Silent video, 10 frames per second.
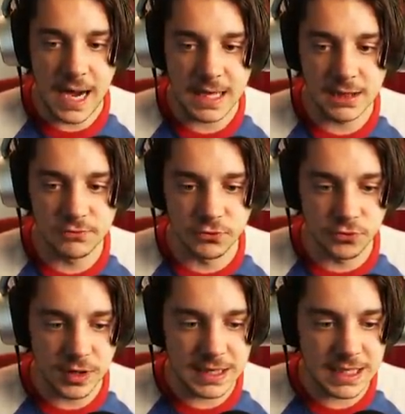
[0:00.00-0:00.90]
i
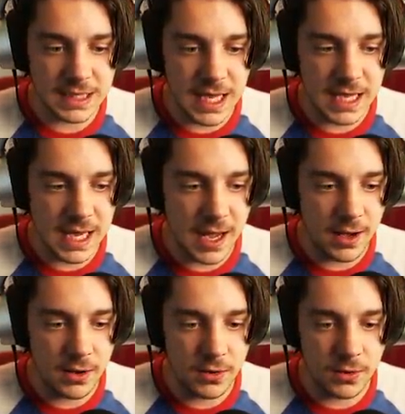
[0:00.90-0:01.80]
really like
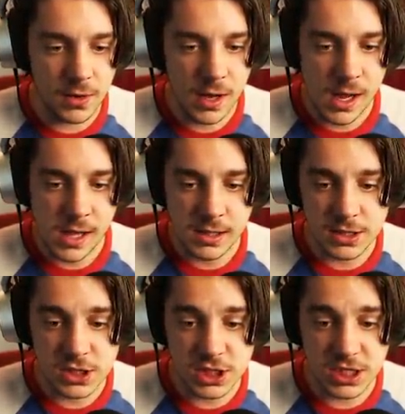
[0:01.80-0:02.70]
how
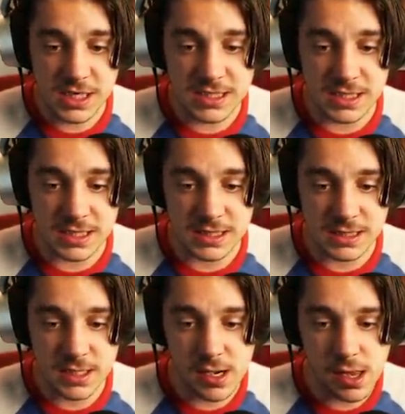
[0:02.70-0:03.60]
Jesus.